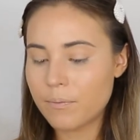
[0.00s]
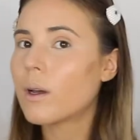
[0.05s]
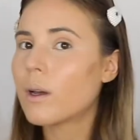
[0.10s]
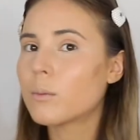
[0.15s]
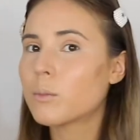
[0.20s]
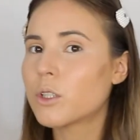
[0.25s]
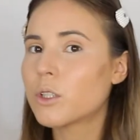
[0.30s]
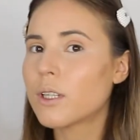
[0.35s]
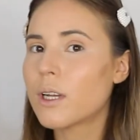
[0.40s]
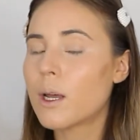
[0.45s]
I'm
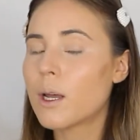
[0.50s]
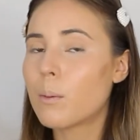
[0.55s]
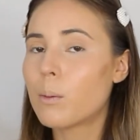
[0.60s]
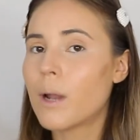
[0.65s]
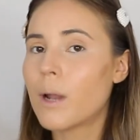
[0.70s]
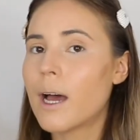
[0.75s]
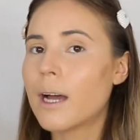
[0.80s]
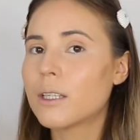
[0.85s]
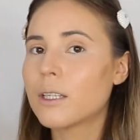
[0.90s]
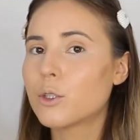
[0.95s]
just going to
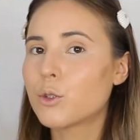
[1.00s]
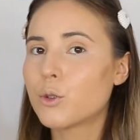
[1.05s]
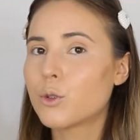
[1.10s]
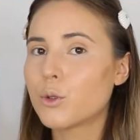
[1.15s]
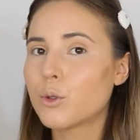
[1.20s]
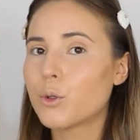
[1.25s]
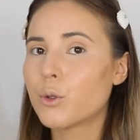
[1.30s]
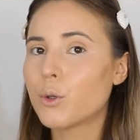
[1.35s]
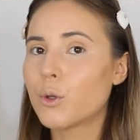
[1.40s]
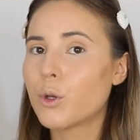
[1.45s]
apply it
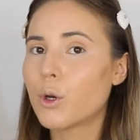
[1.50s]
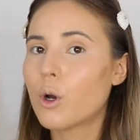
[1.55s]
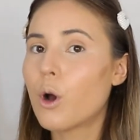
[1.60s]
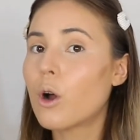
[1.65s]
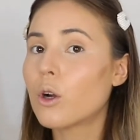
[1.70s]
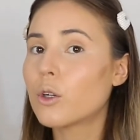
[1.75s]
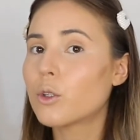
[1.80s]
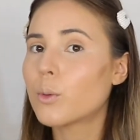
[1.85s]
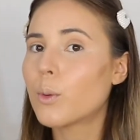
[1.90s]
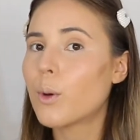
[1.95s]
to the
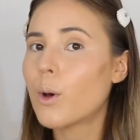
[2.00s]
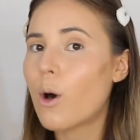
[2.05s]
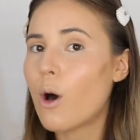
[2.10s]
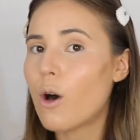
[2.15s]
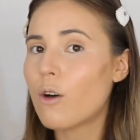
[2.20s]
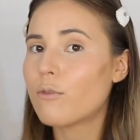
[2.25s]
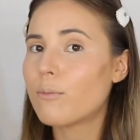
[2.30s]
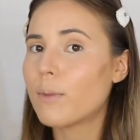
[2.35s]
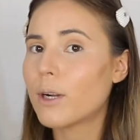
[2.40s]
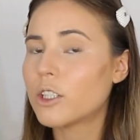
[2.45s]
contour
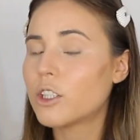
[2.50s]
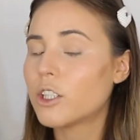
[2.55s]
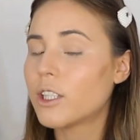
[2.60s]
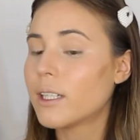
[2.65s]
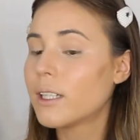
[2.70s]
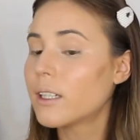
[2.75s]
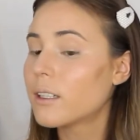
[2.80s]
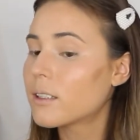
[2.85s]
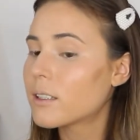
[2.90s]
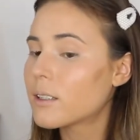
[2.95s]
of my
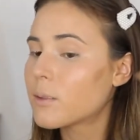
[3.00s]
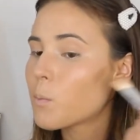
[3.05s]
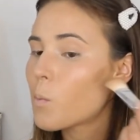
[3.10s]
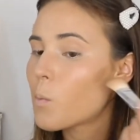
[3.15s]
cheeks,